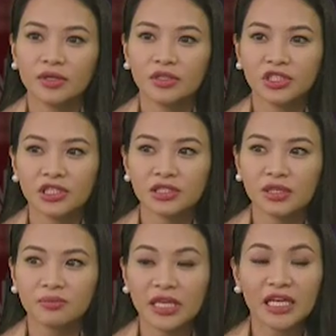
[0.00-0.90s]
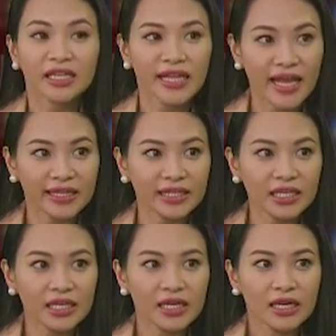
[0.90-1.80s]
just take it
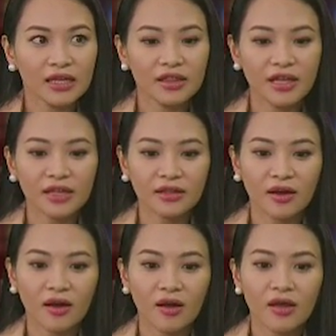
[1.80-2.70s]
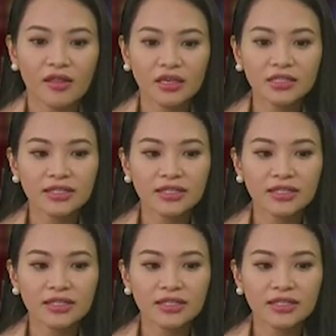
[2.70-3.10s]
lightly. That this